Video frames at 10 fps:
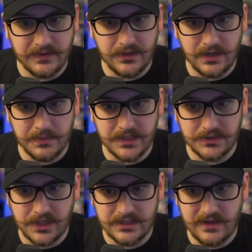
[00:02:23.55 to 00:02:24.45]
a 30%
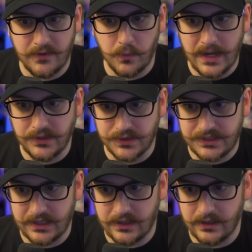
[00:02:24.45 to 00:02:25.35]
chance to have a rental
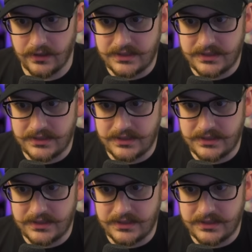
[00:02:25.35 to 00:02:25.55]
sticker.